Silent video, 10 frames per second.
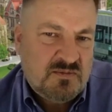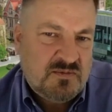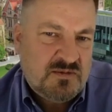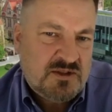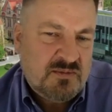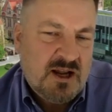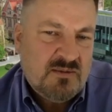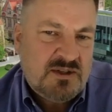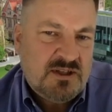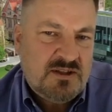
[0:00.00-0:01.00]
to be
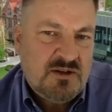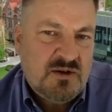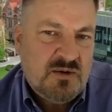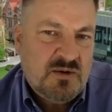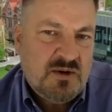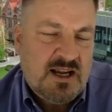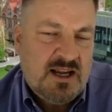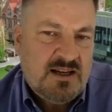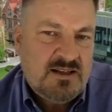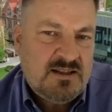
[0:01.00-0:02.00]
able to do
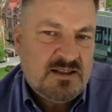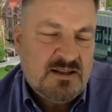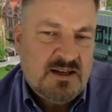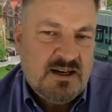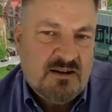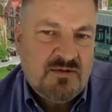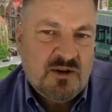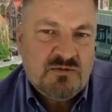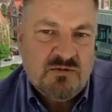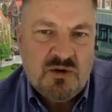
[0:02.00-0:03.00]
is have
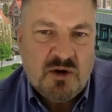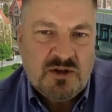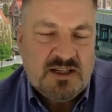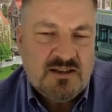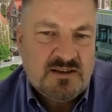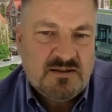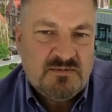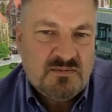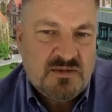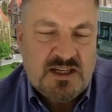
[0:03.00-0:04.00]
those robotic
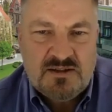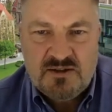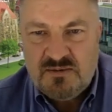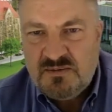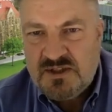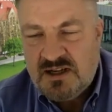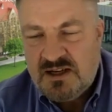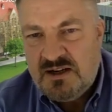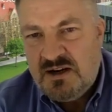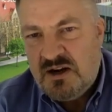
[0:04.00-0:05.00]
systems
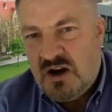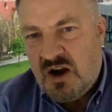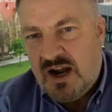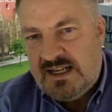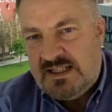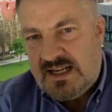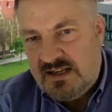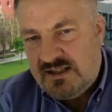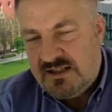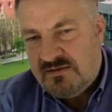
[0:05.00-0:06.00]

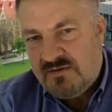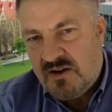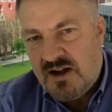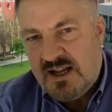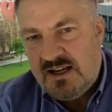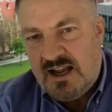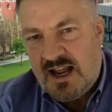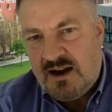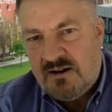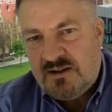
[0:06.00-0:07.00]
identify
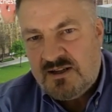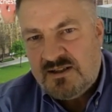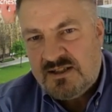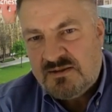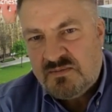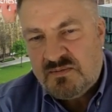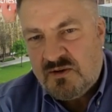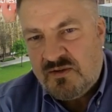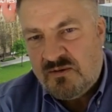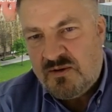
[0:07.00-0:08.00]
areas
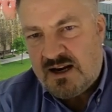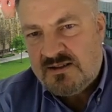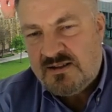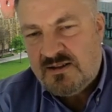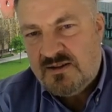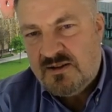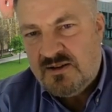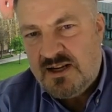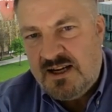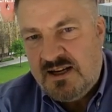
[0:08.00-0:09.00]
of the reactor that
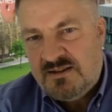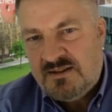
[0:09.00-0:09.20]
need